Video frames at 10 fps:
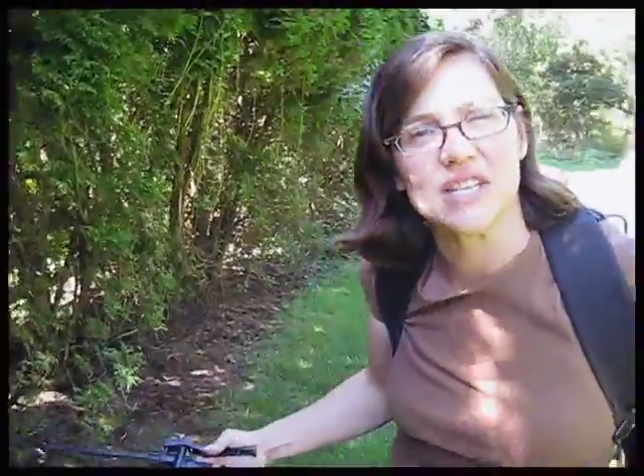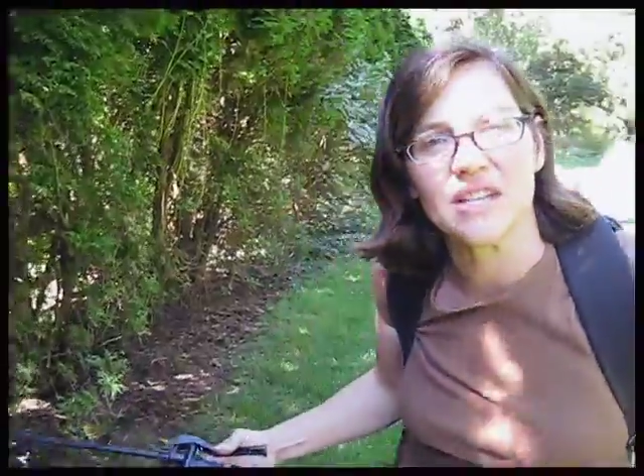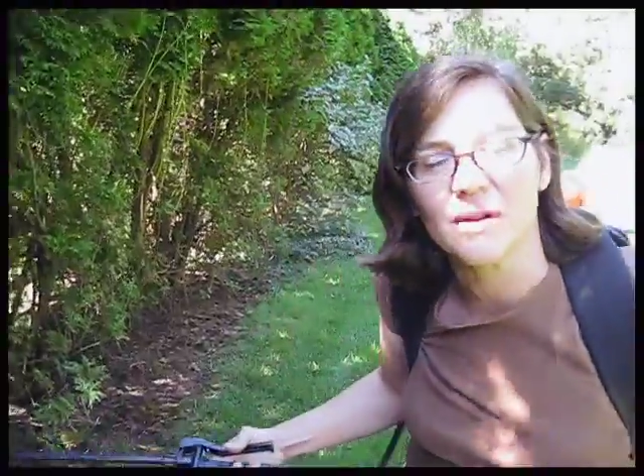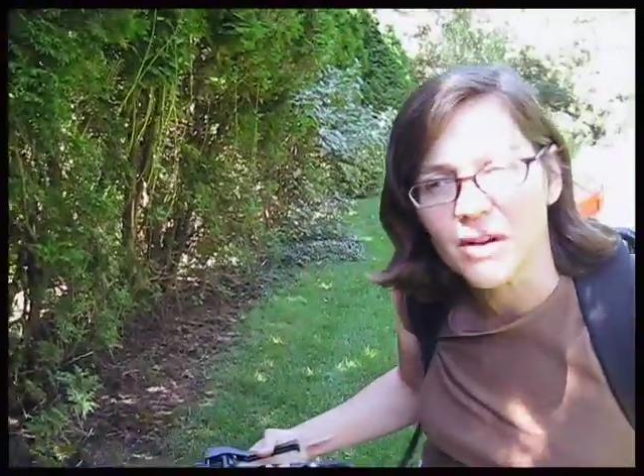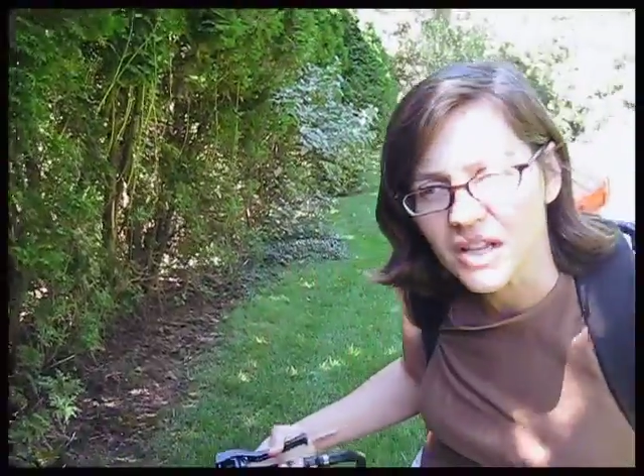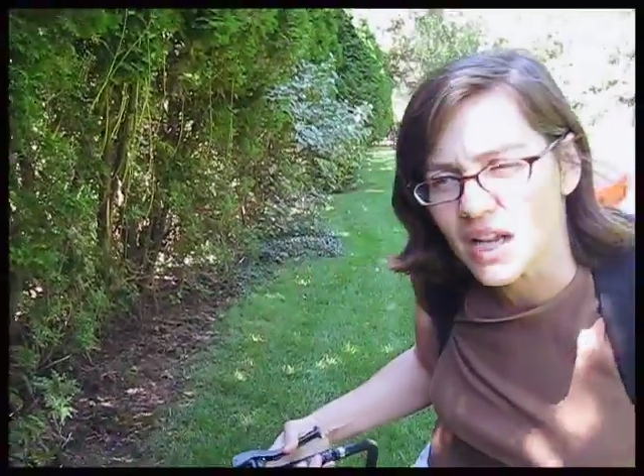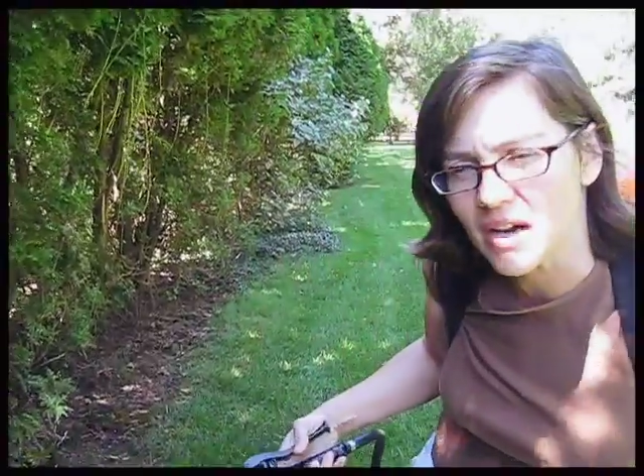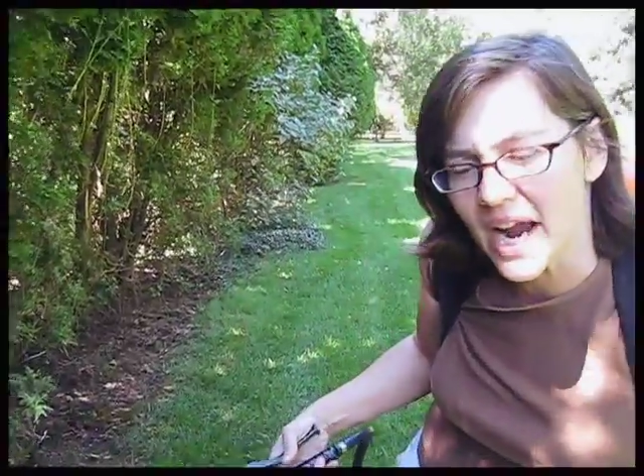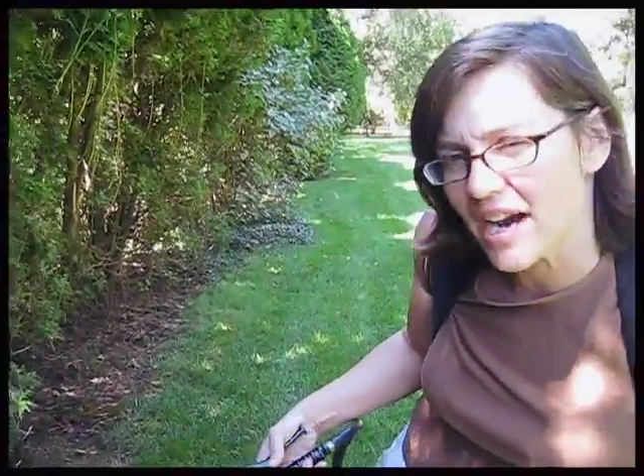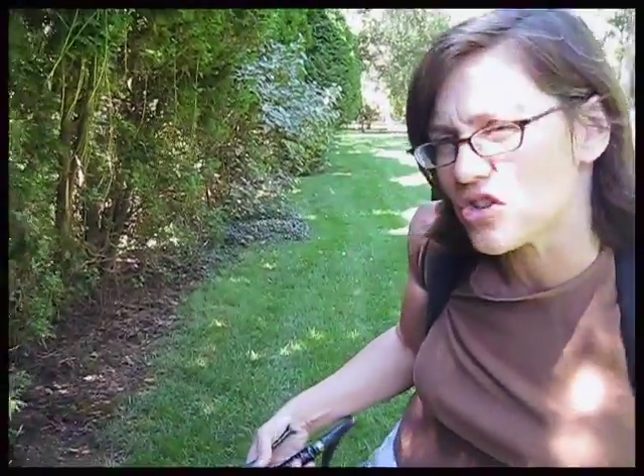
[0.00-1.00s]
and
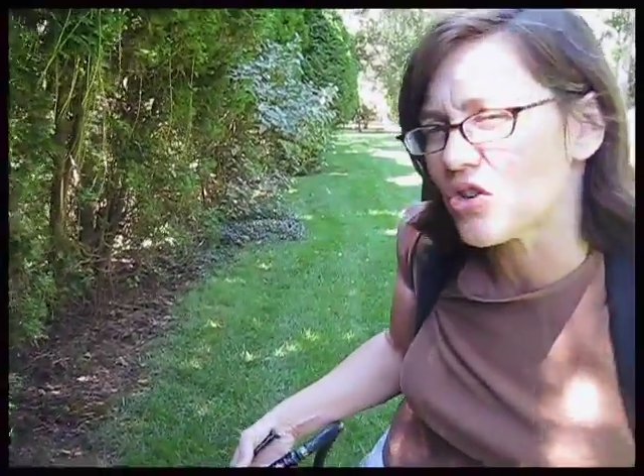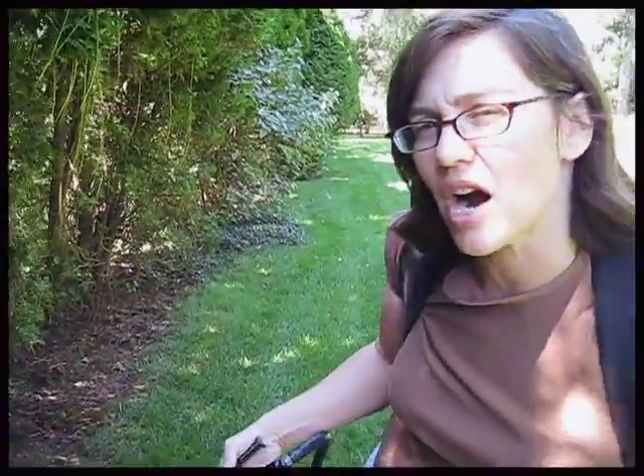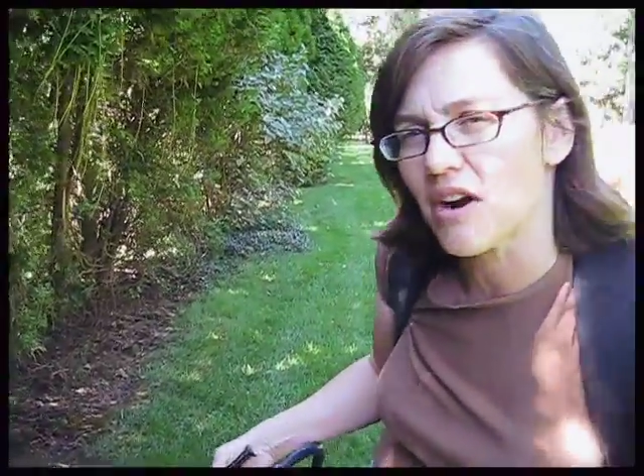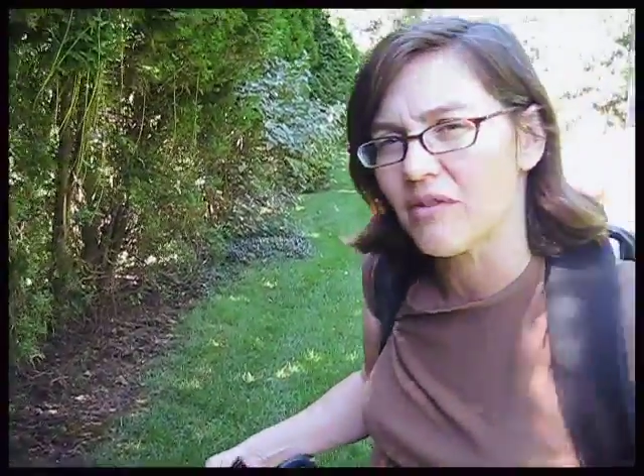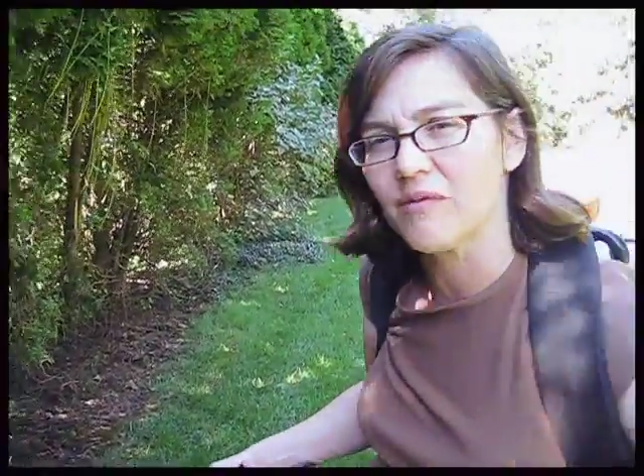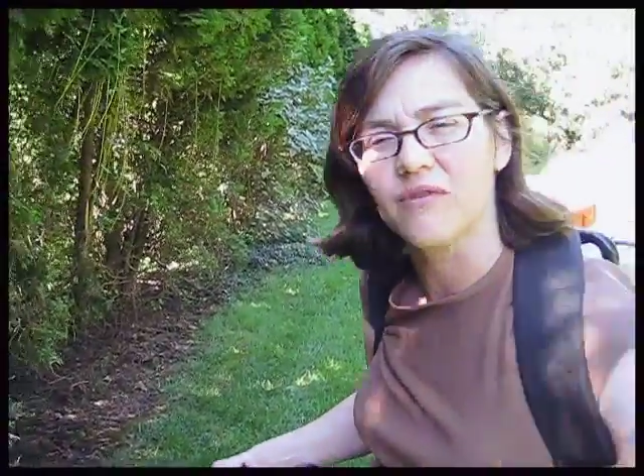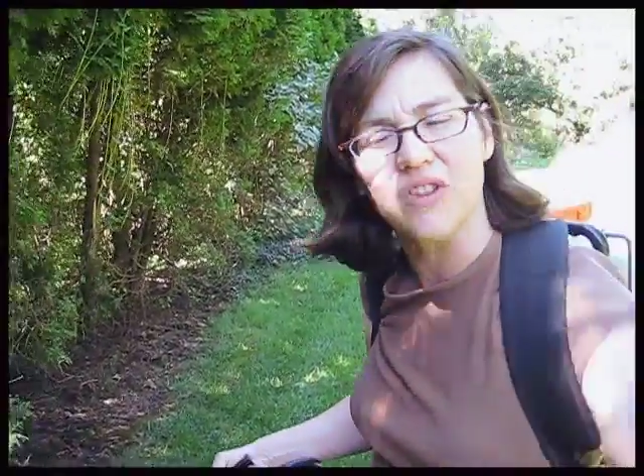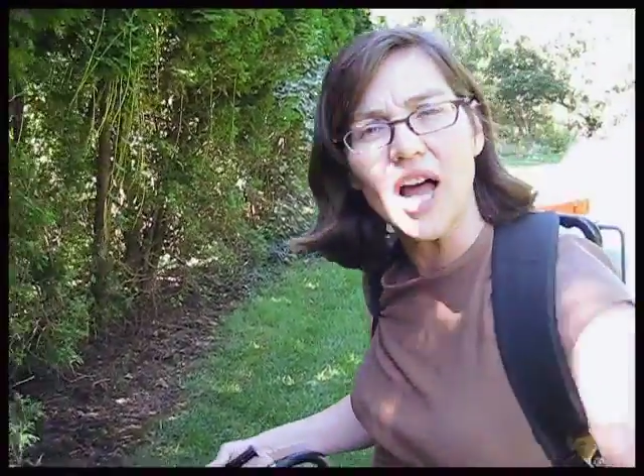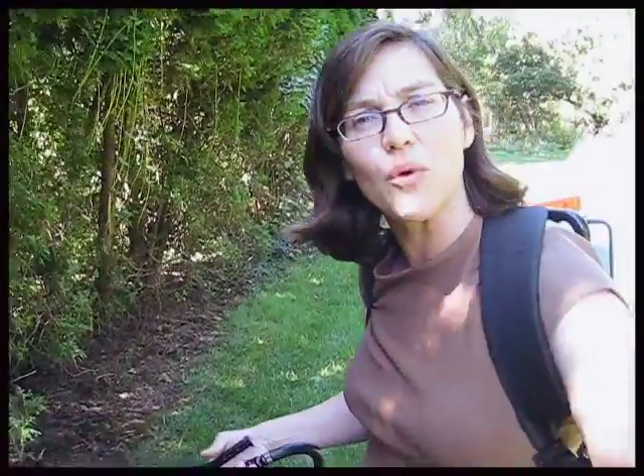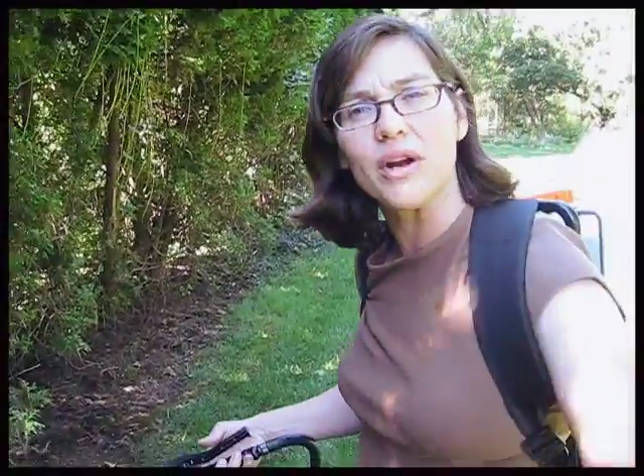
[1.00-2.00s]
the actual garden
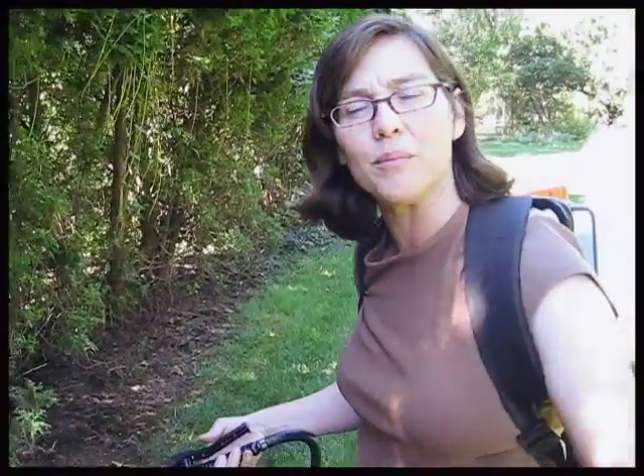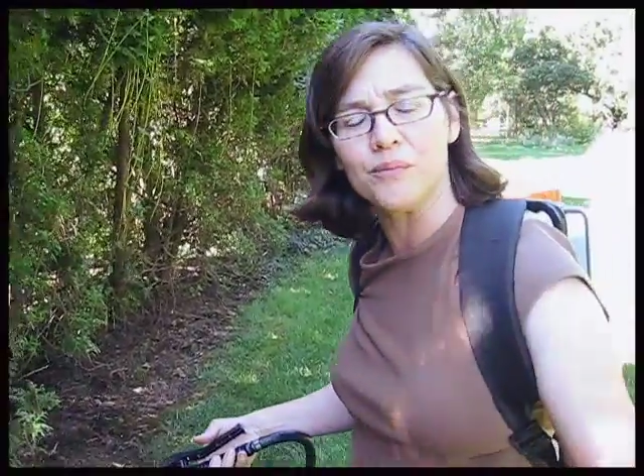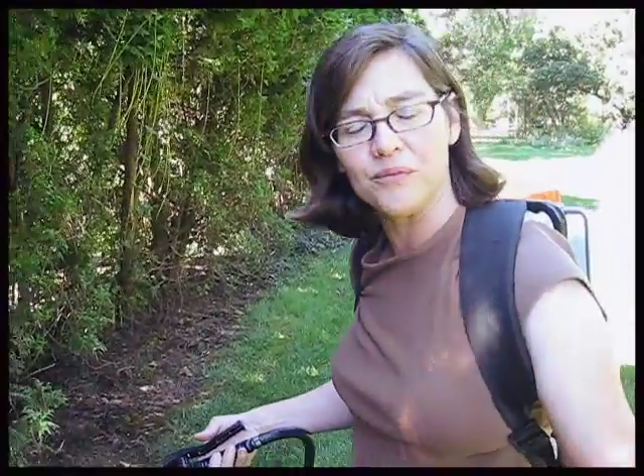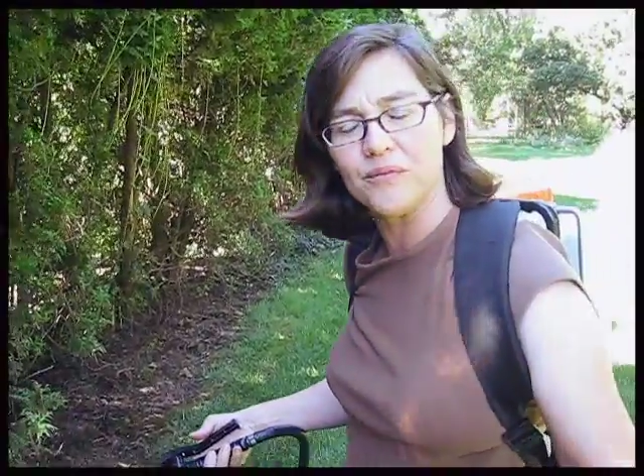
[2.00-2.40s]
flowering